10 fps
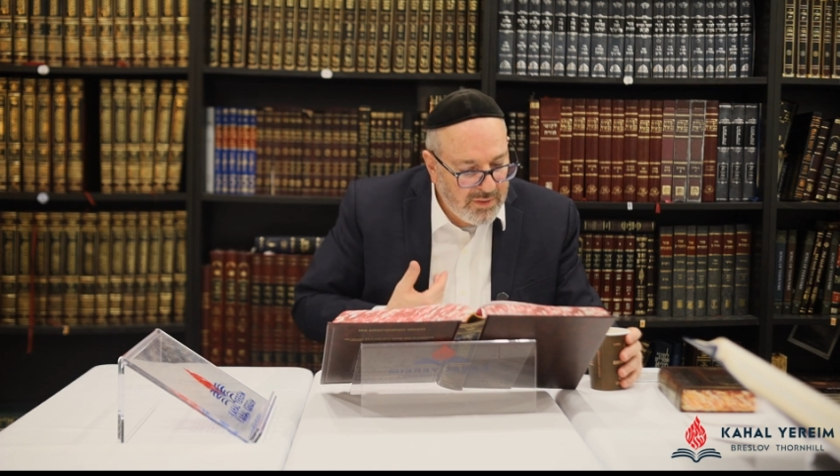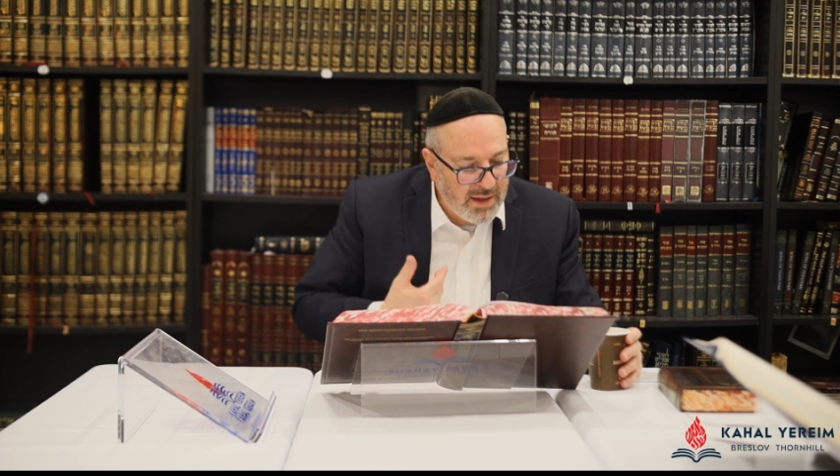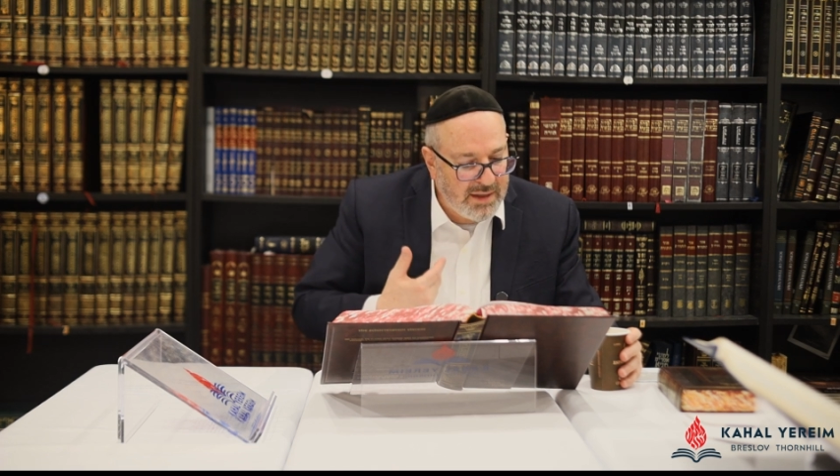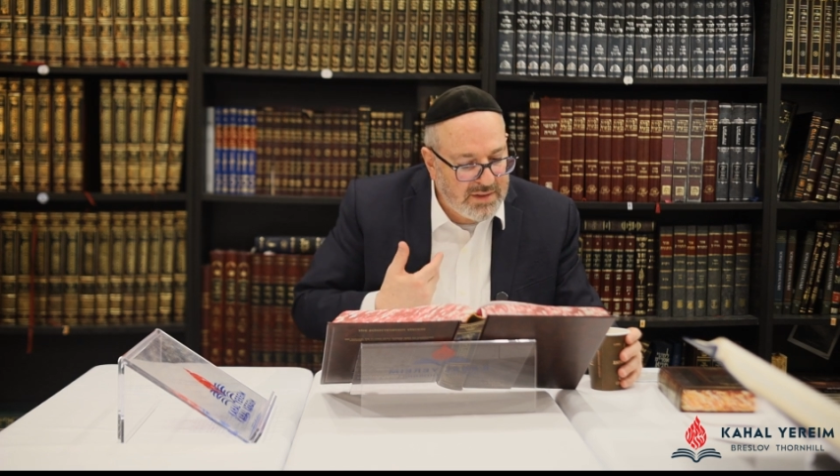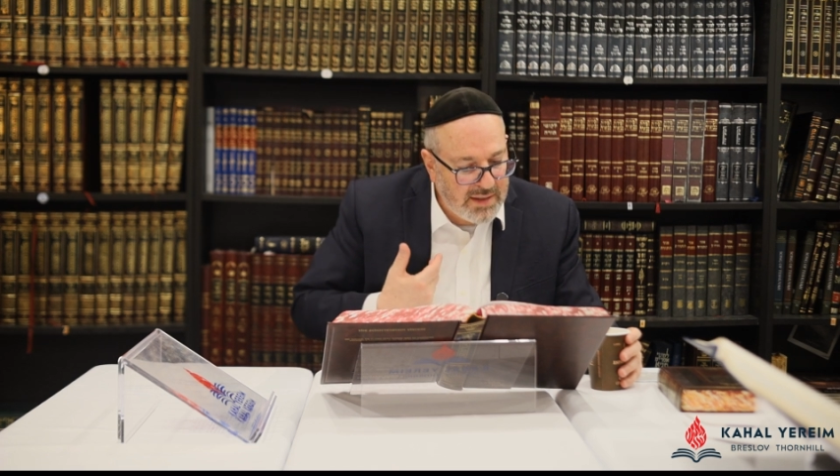
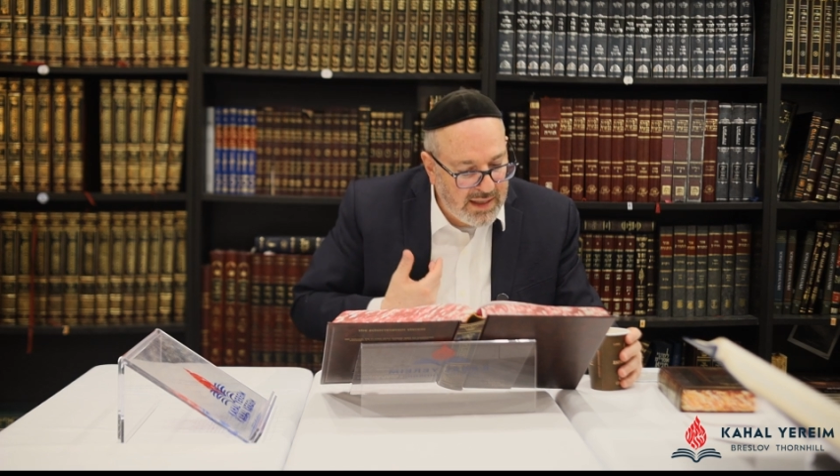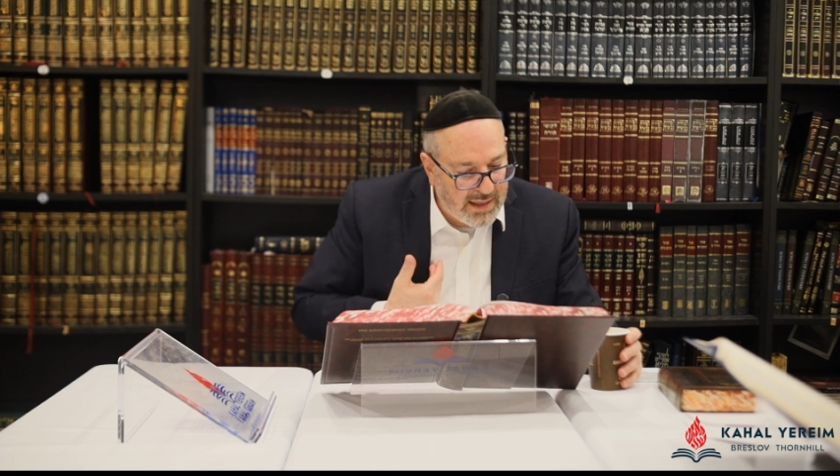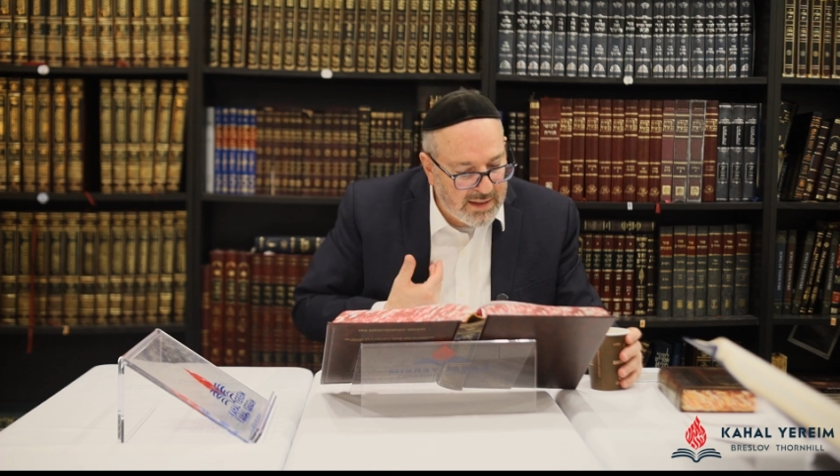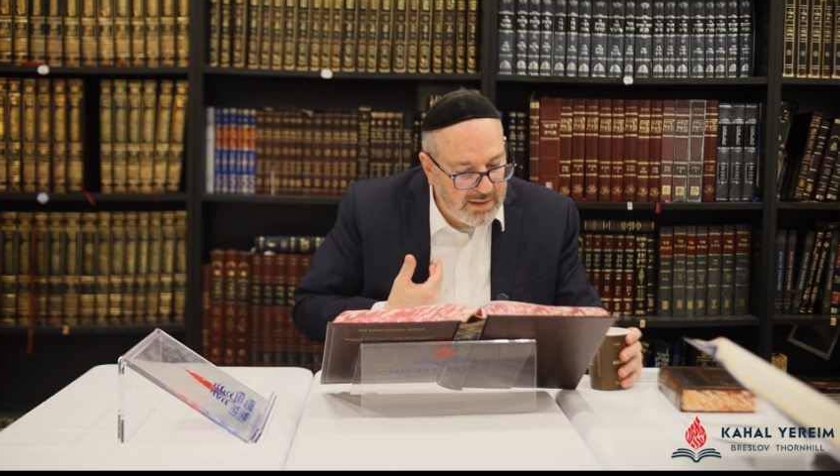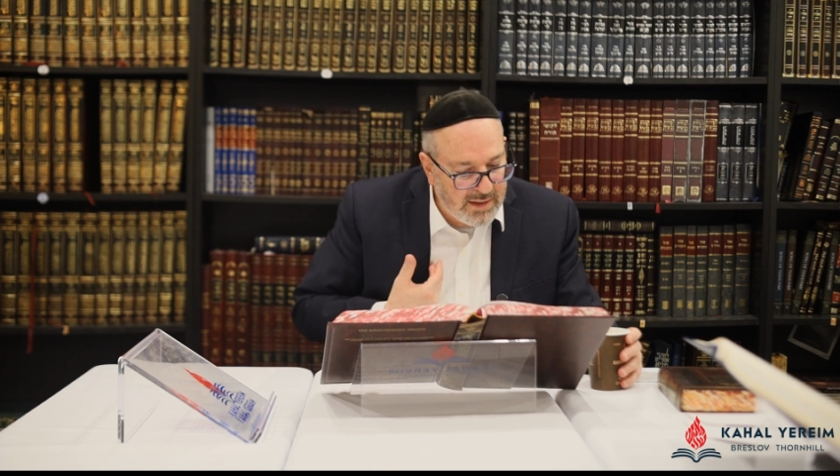that is
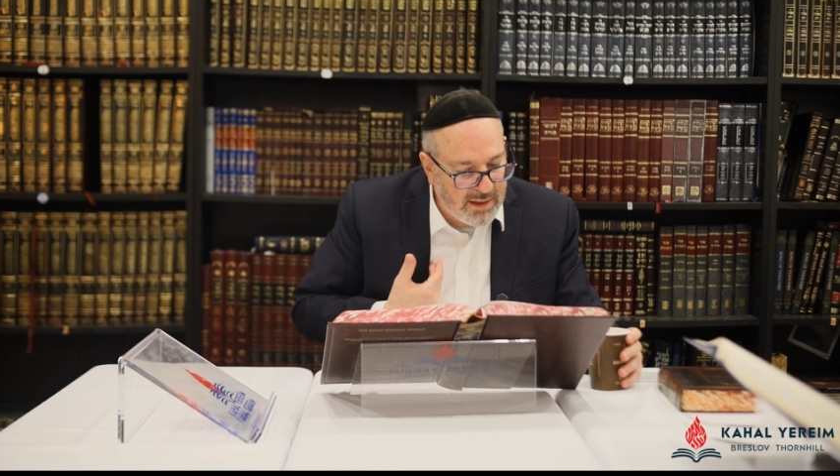his.